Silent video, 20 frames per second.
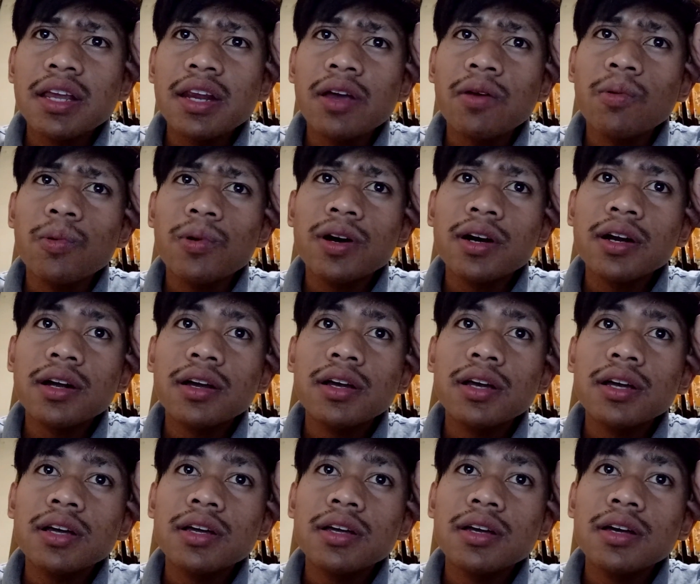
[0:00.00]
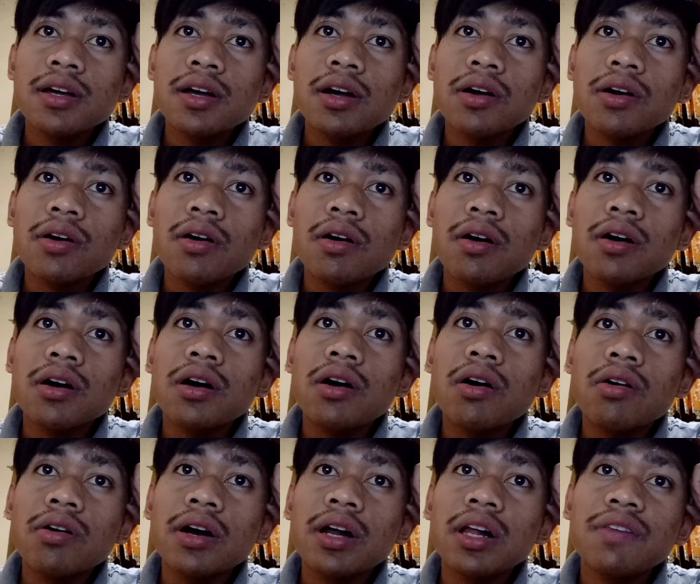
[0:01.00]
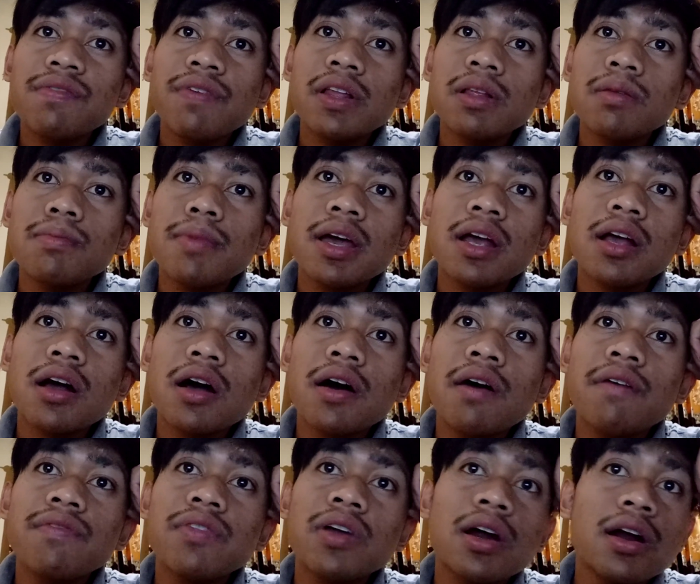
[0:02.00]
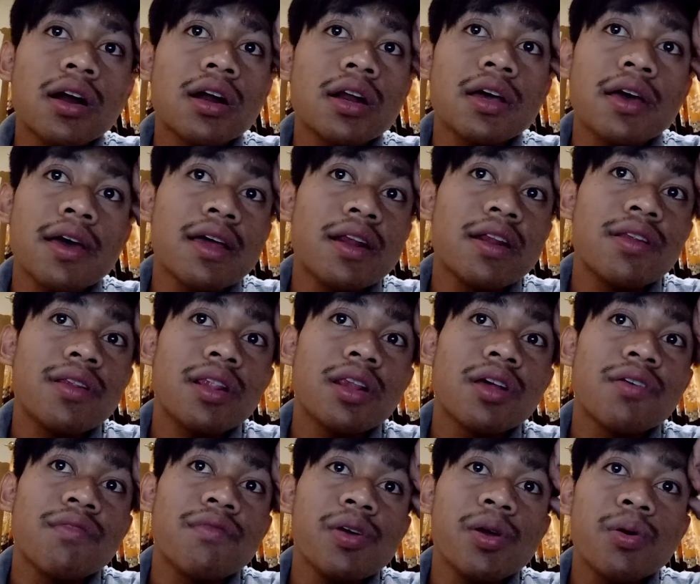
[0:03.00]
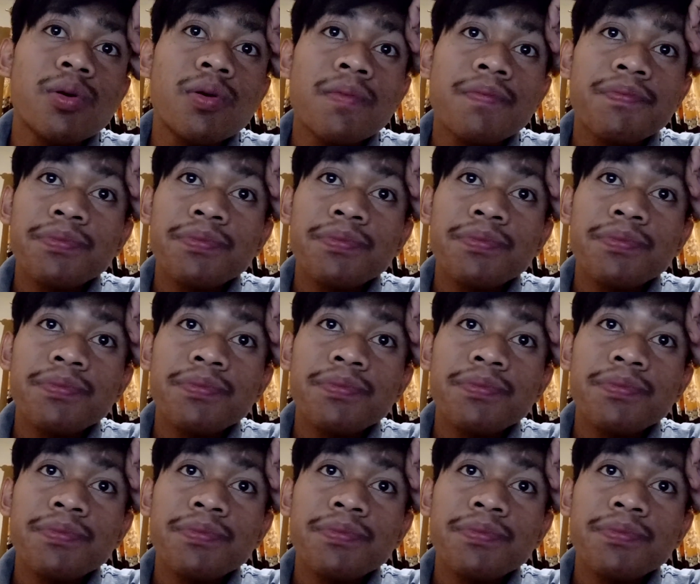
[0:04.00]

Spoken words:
work, oral feedback after the interview,